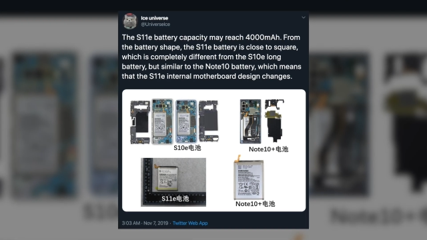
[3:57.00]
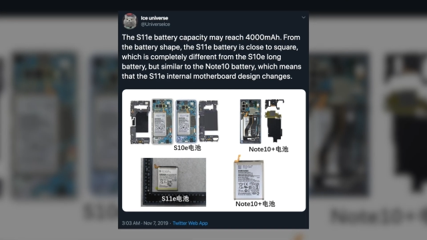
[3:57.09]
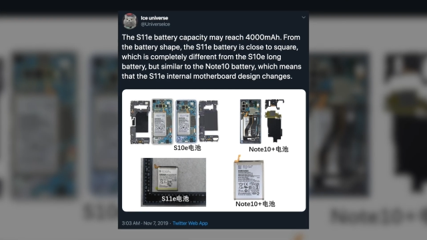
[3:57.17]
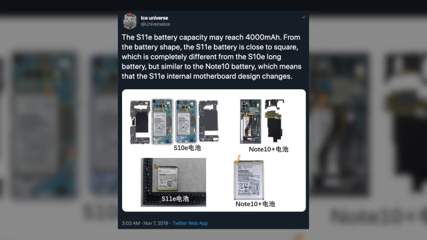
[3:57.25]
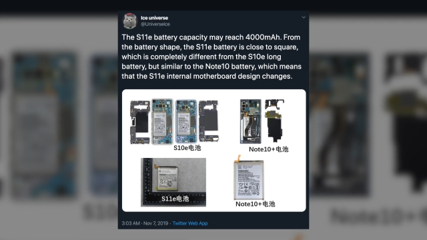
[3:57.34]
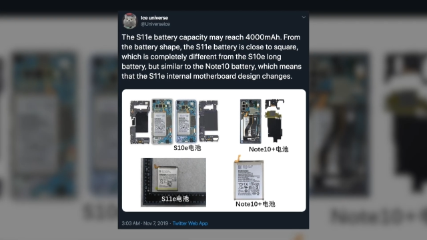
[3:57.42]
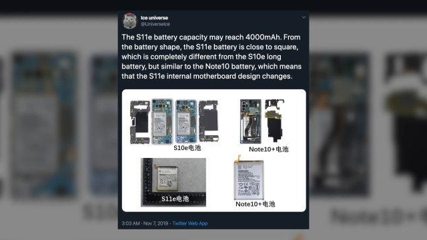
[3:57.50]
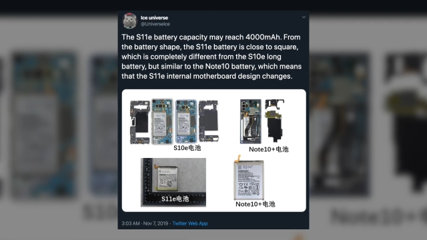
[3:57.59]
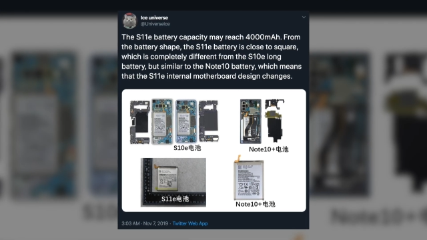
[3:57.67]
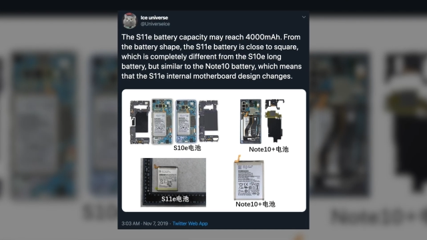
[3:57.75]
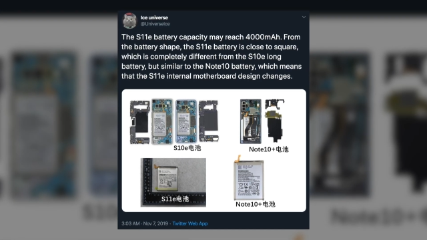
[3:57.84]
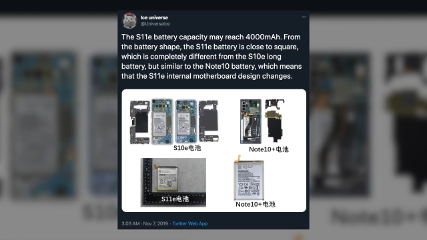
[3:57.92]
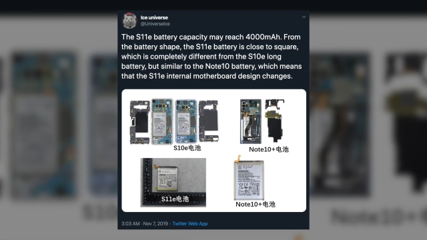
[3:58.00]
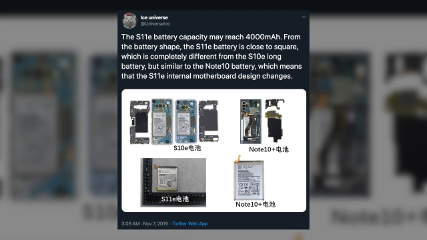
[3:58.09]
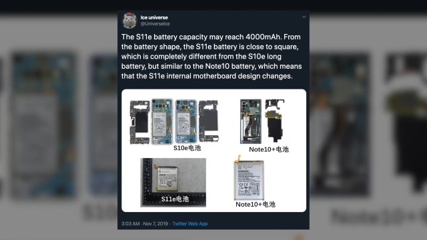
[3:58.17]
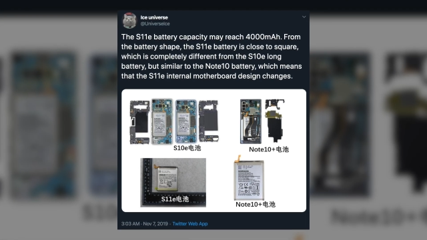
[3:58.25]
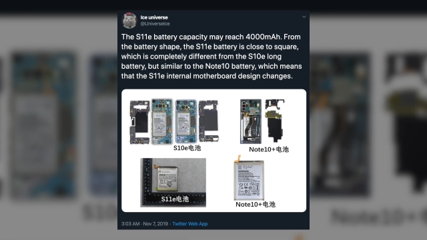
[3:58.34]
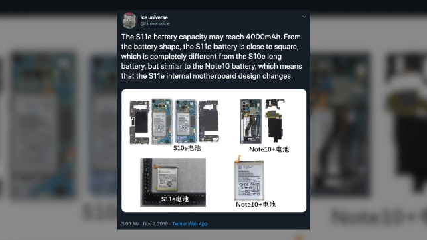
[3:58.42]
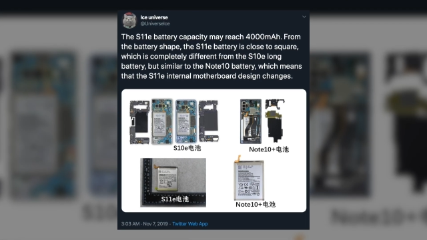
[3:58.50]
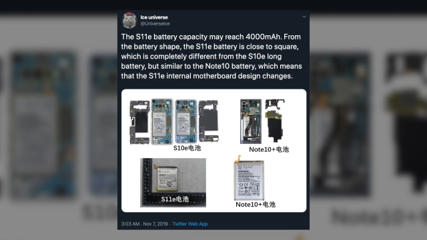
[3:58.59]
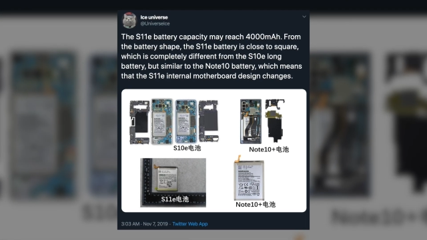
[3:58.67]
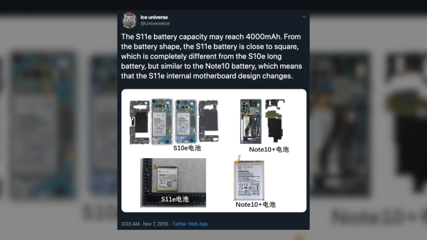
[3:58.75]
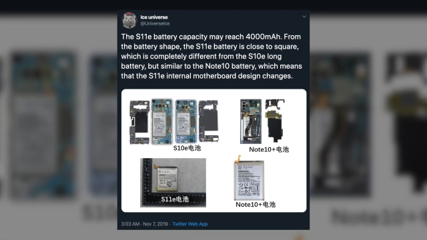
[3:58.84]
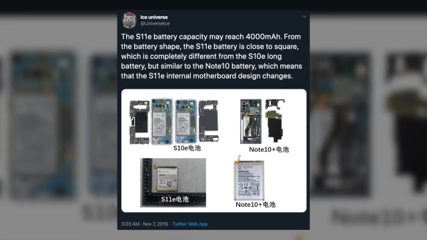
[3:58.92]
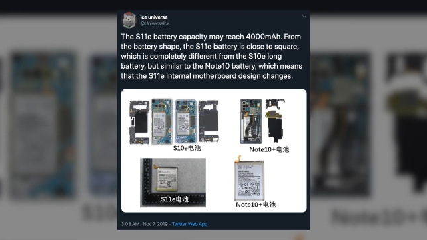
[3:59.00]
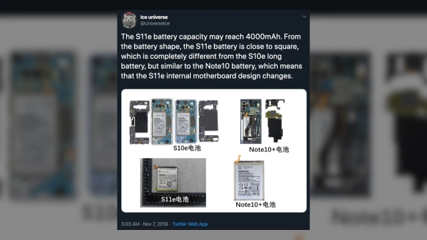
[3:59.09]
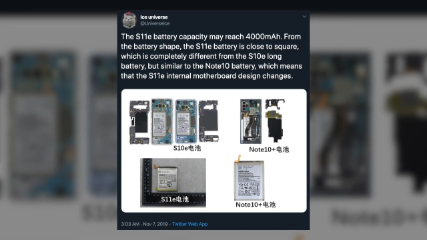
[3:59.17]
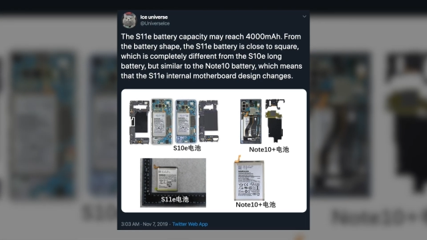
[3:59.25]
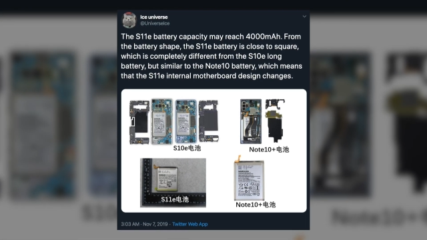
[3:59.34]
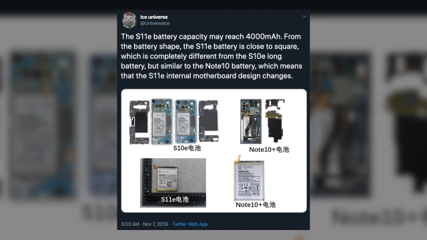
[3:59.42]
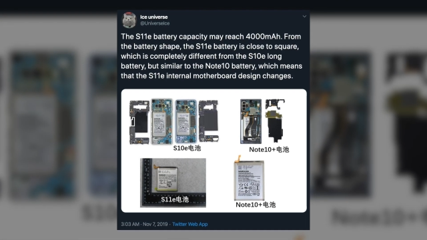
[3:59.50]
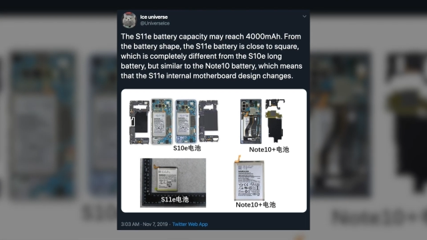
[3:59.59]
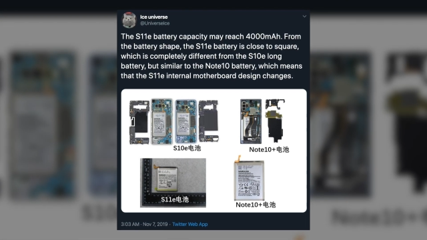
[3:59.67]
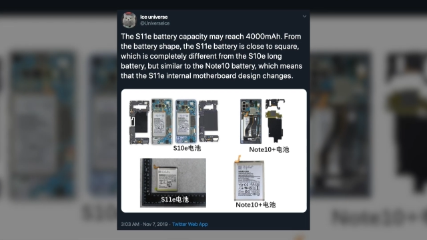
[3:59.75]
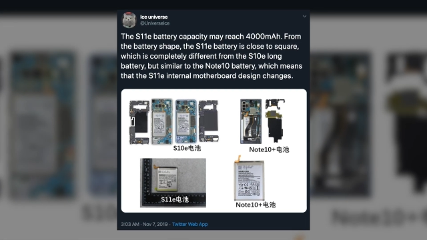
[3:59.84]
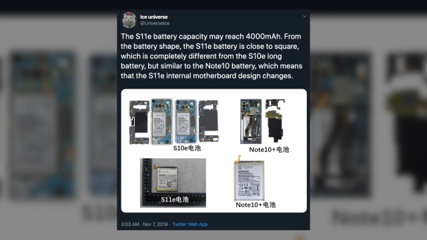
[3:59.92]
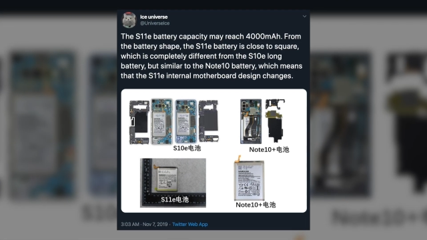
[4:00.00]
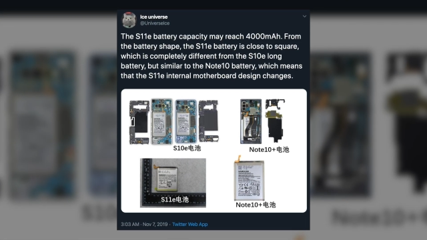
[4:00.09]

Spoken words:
Nobody's mouth can be seen.